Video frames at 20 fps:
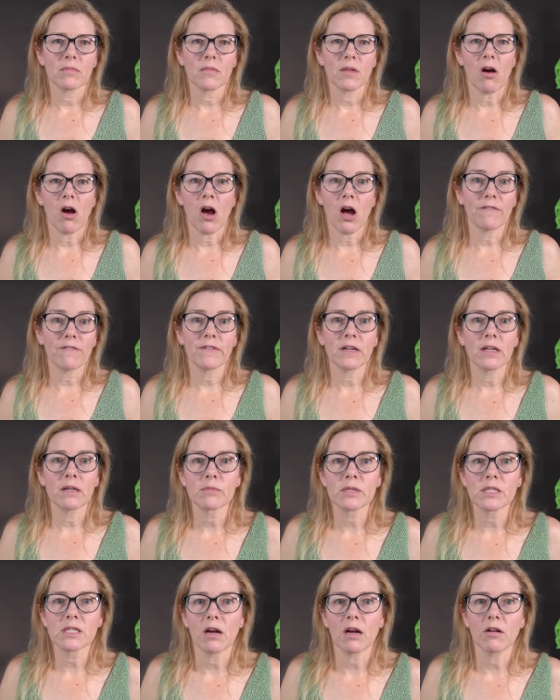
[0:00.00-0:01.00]
offing
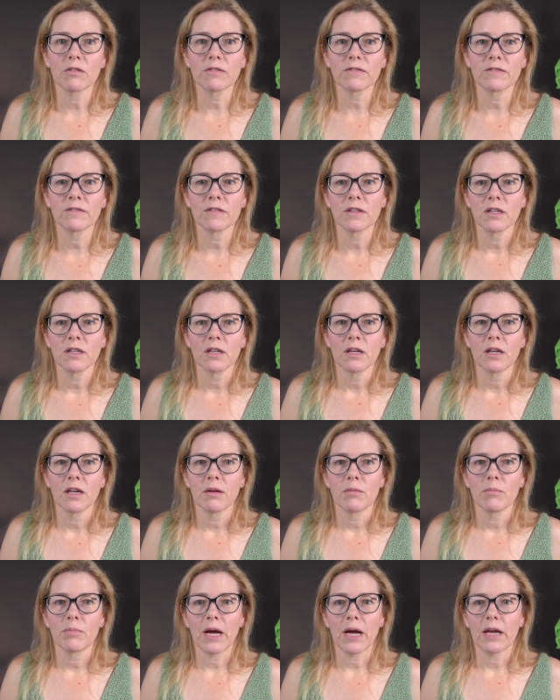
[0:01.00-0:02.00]
himself
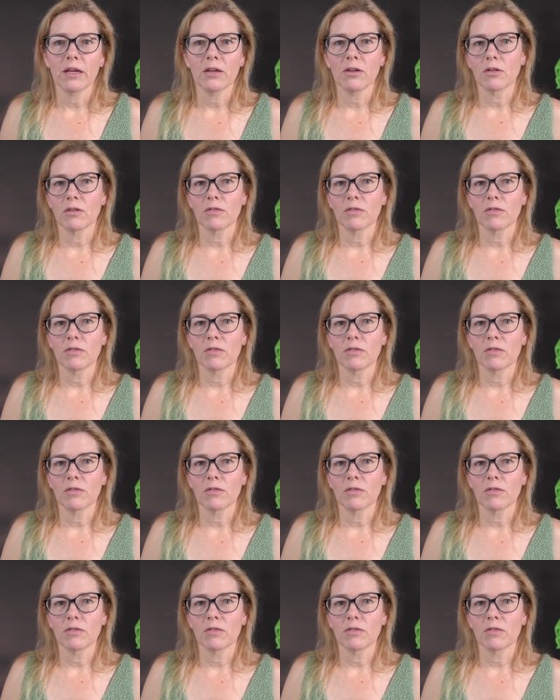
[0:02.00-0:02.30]
by,